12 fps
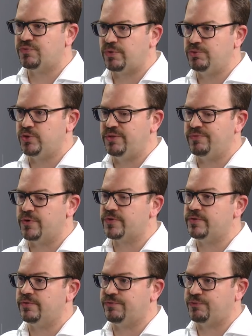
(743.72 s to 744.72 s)
from,
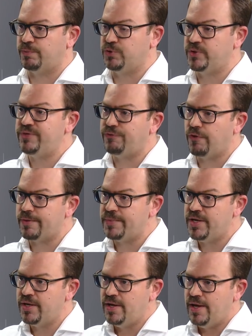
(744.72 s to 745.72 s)
univer from
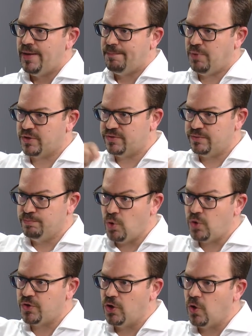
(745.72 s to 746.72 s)
uniform, but
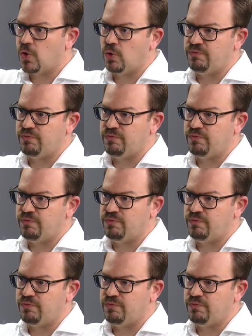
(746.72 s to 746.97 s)
more the local